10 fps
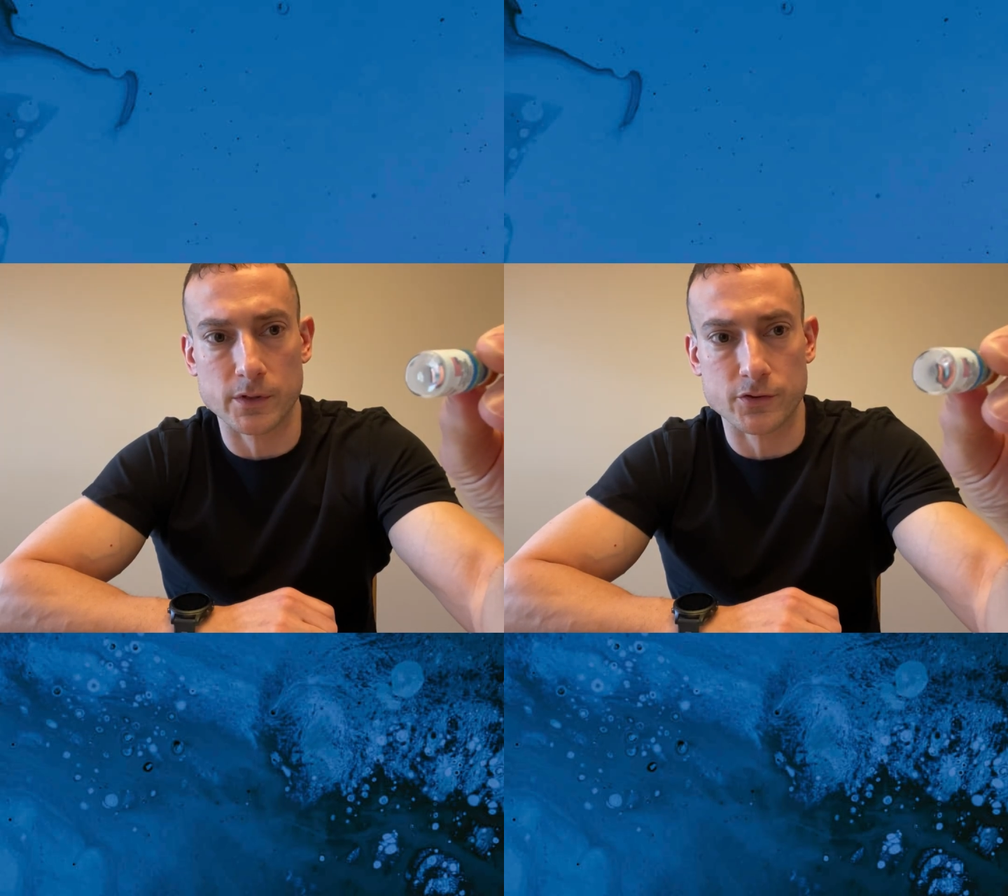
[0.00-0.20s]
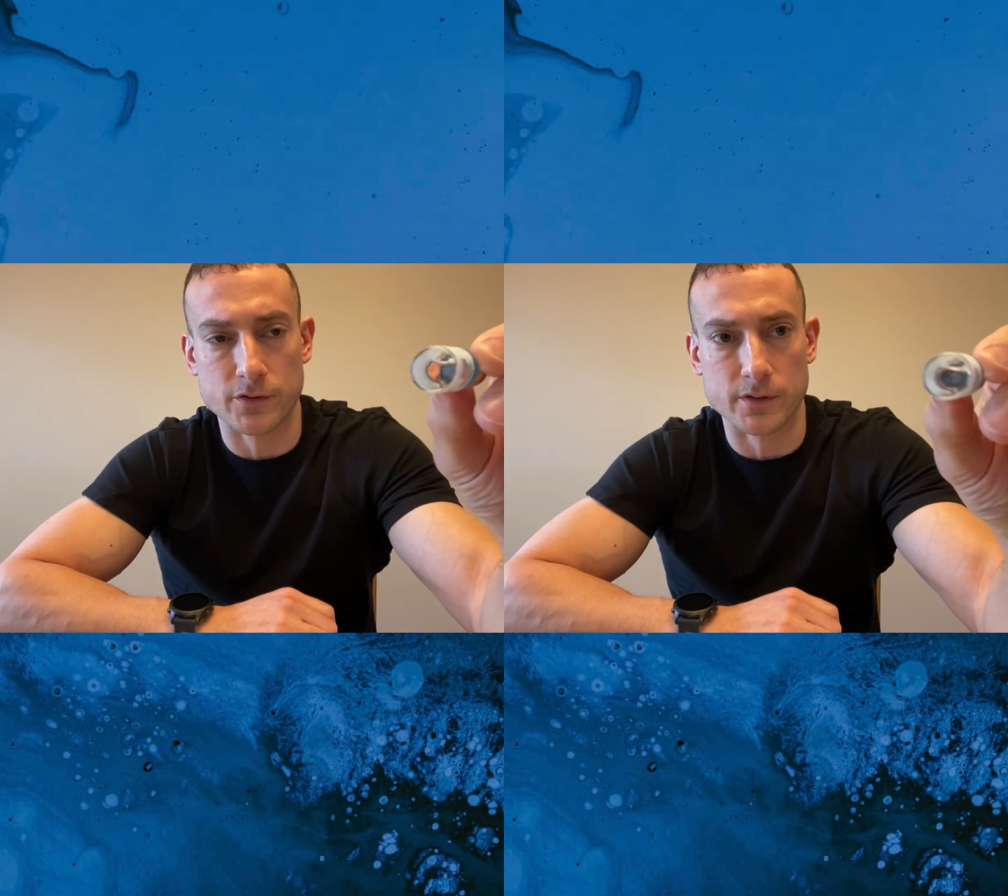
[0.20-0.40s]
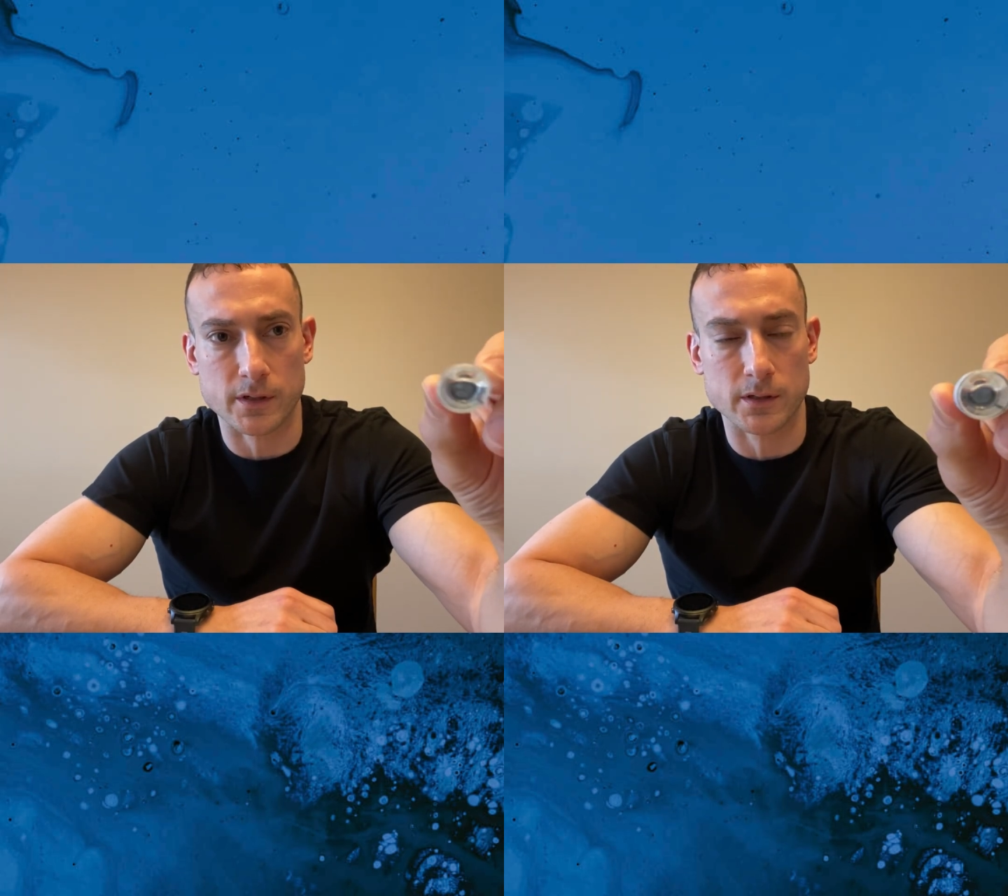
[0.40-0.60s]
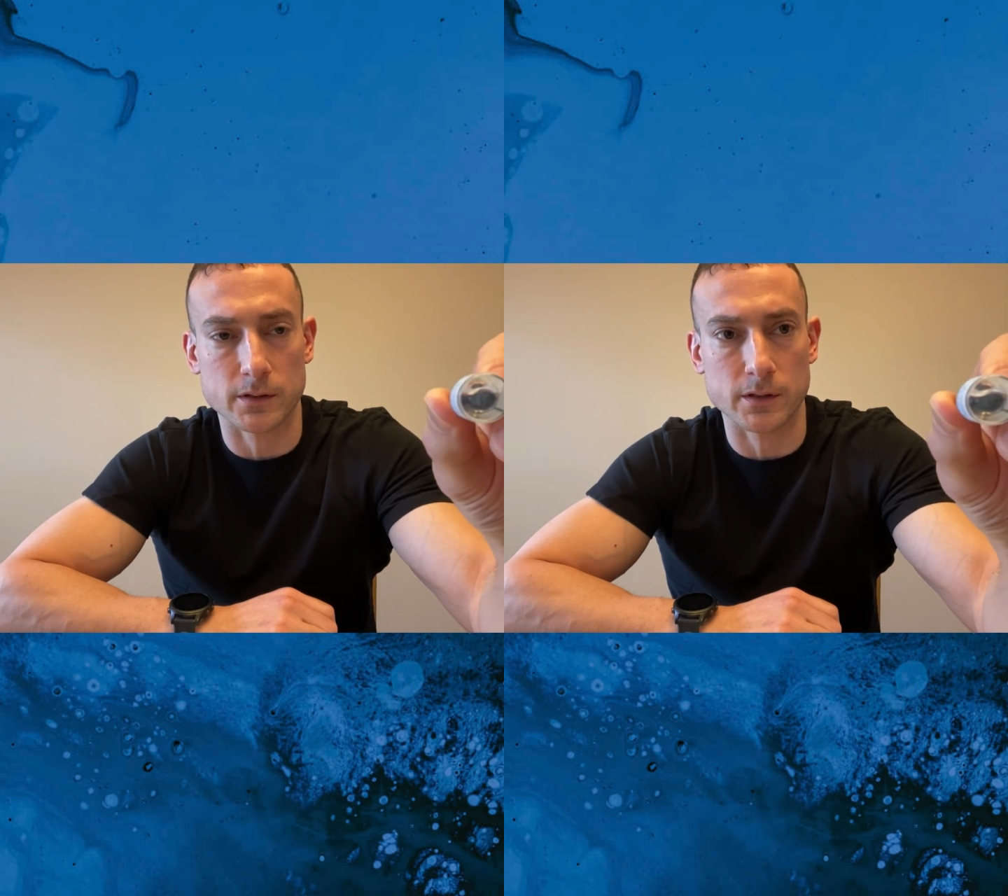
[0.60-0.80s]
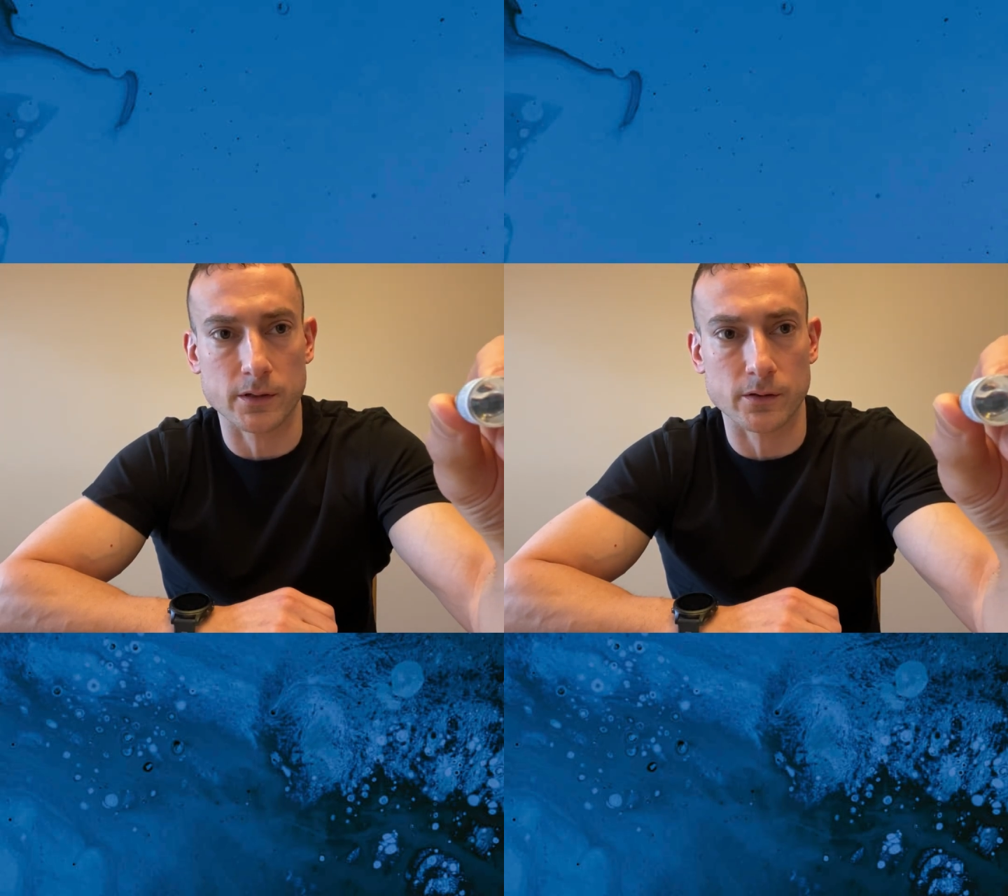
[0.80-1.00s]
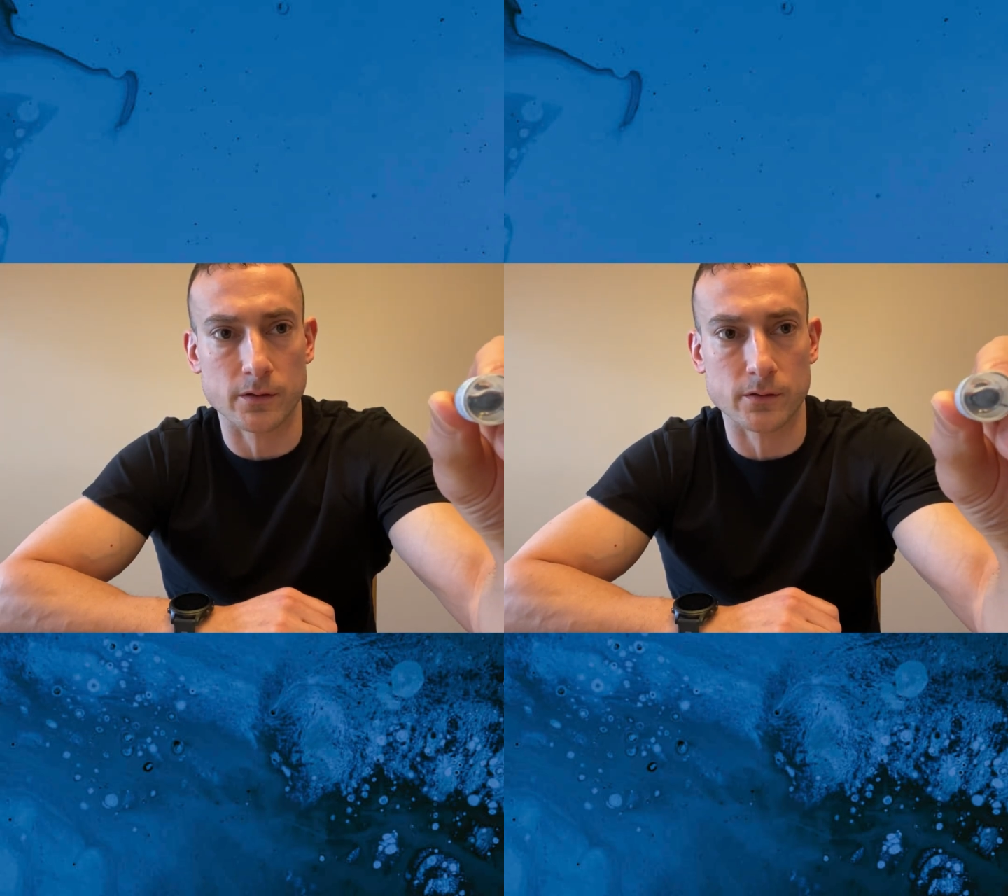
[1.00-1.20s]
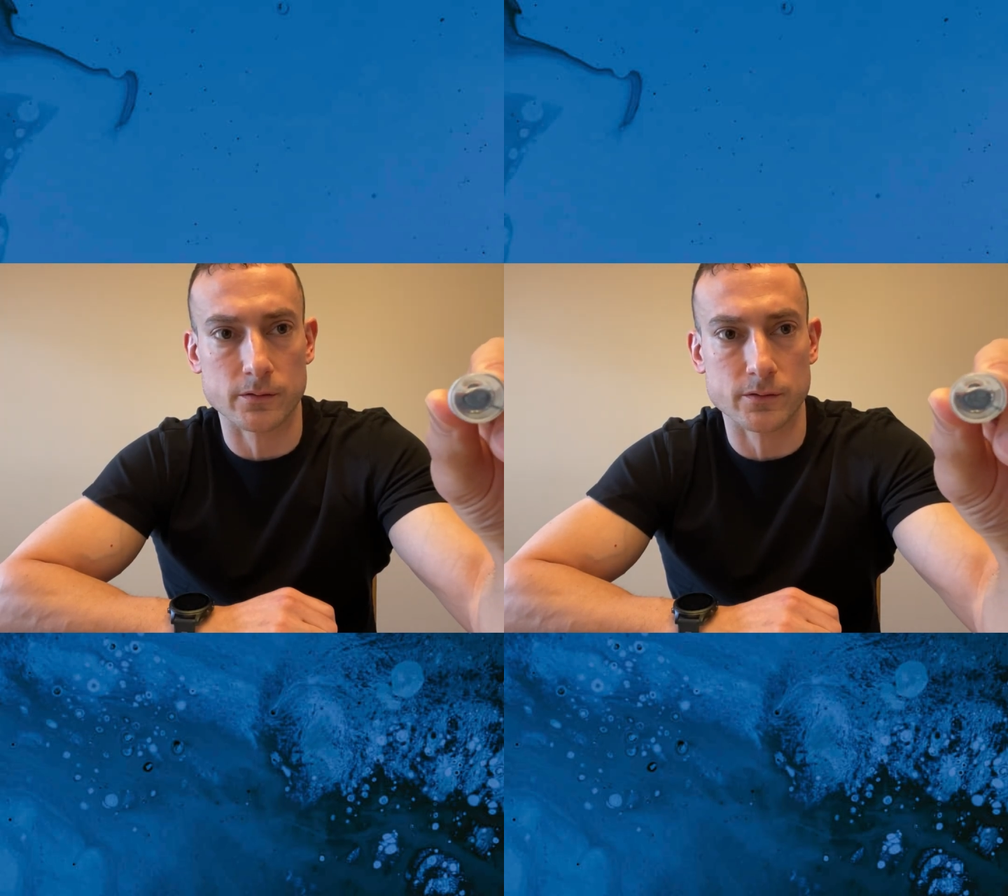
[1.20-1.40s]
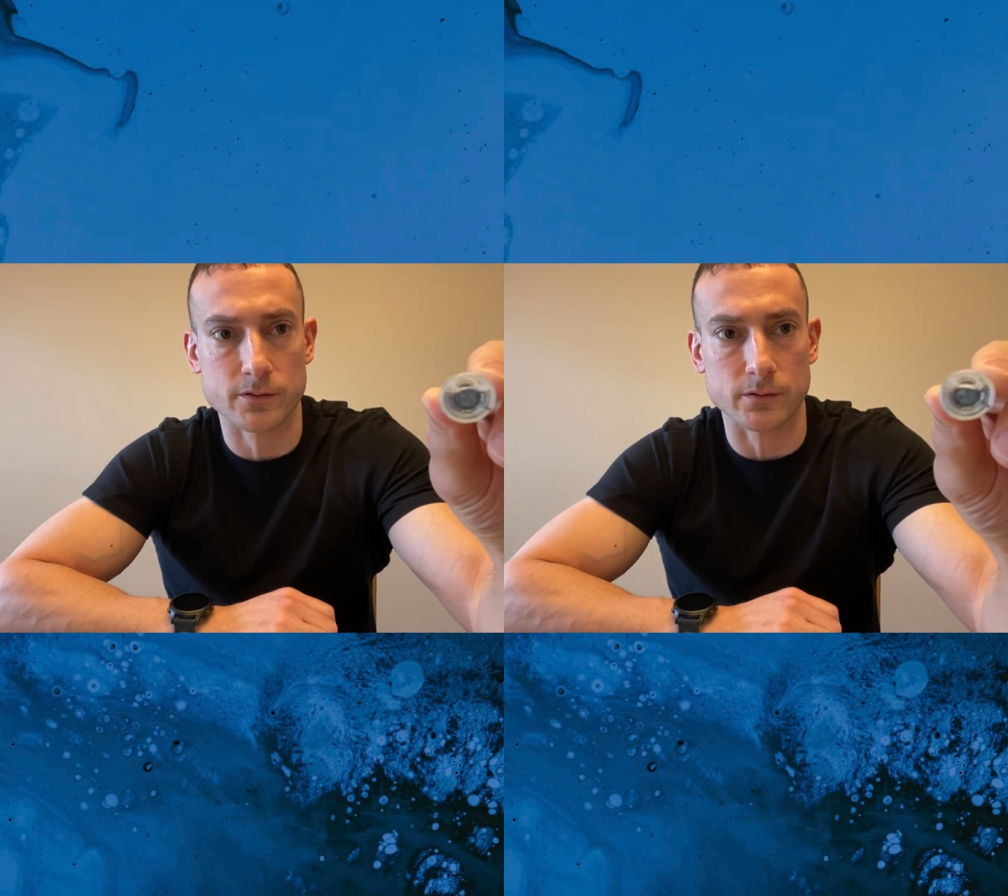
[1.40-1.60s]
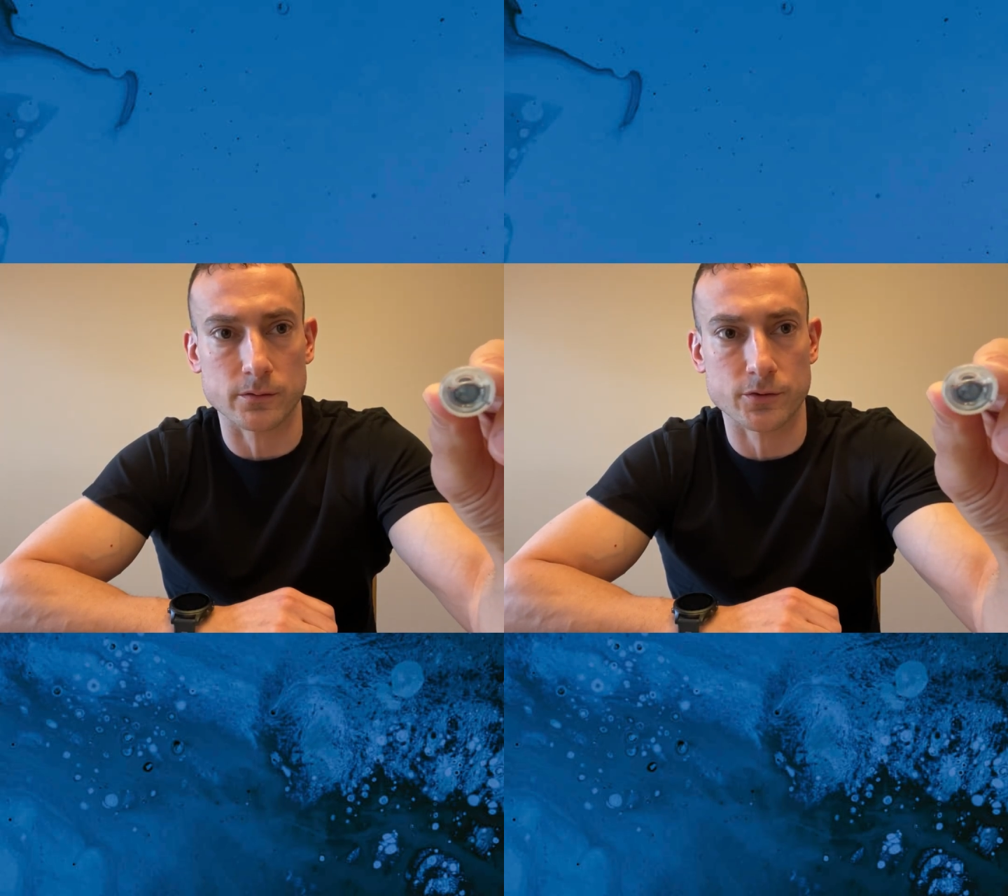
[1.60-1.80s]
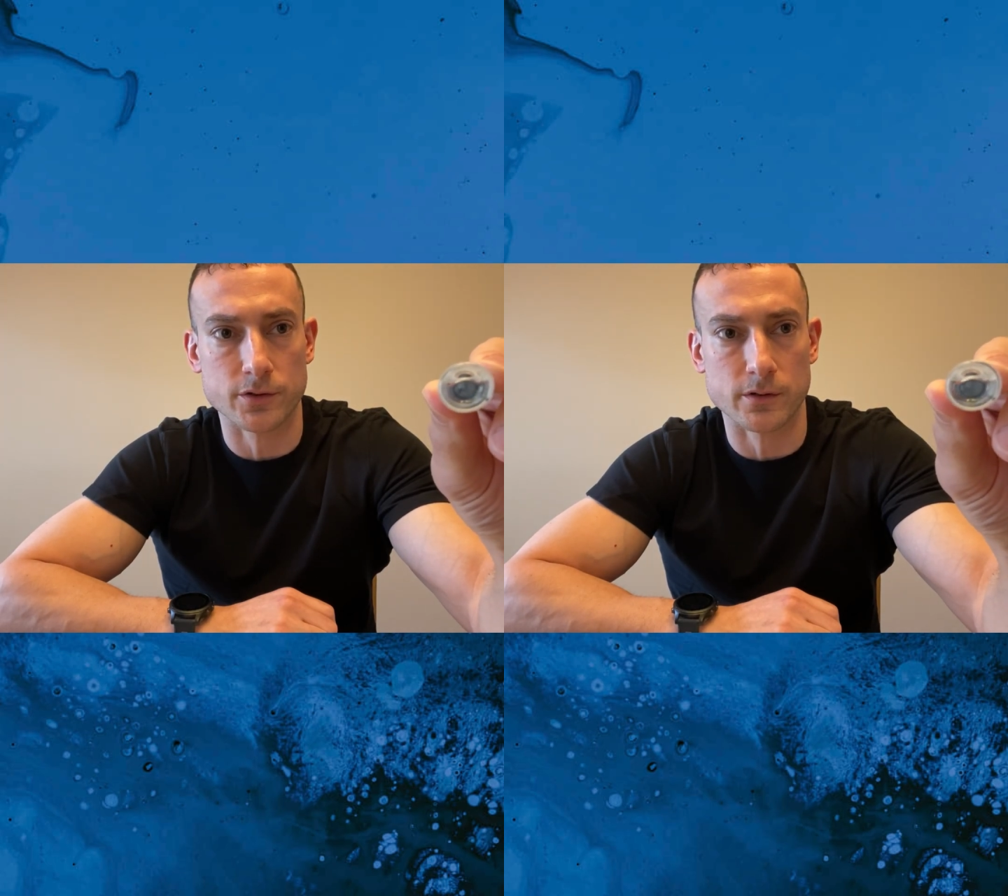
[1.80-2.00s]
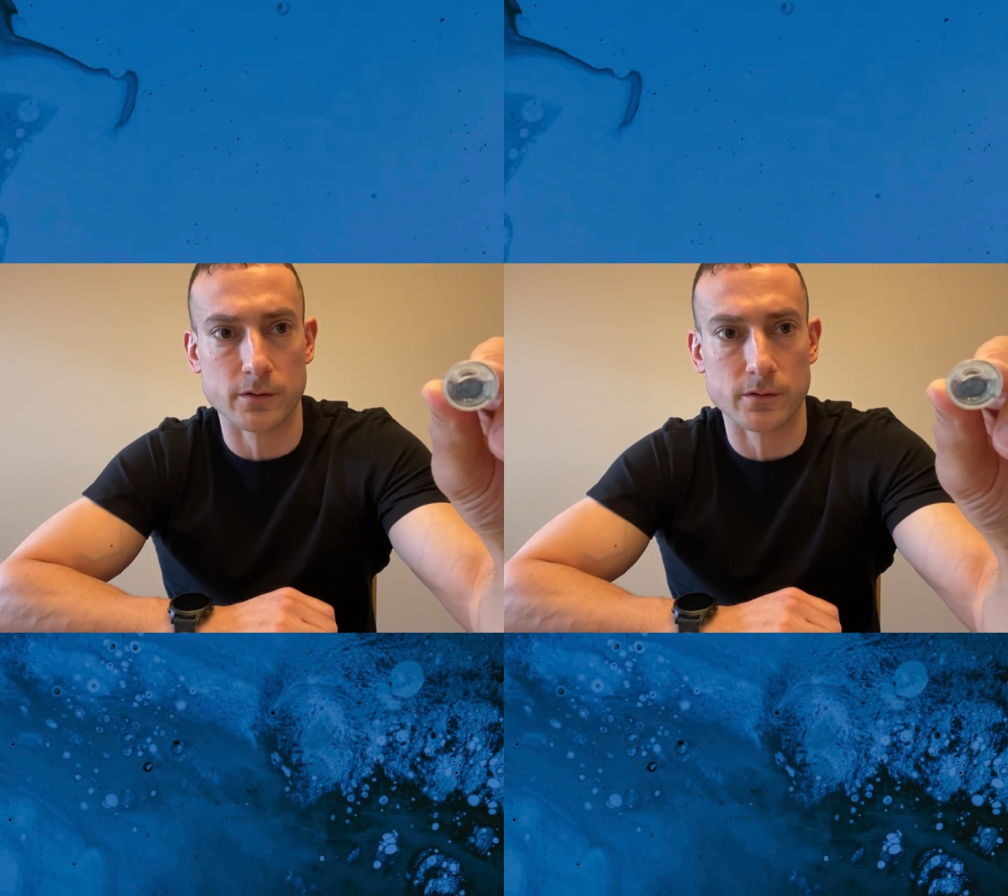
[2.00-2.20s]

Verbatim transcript: It's just a clear solution.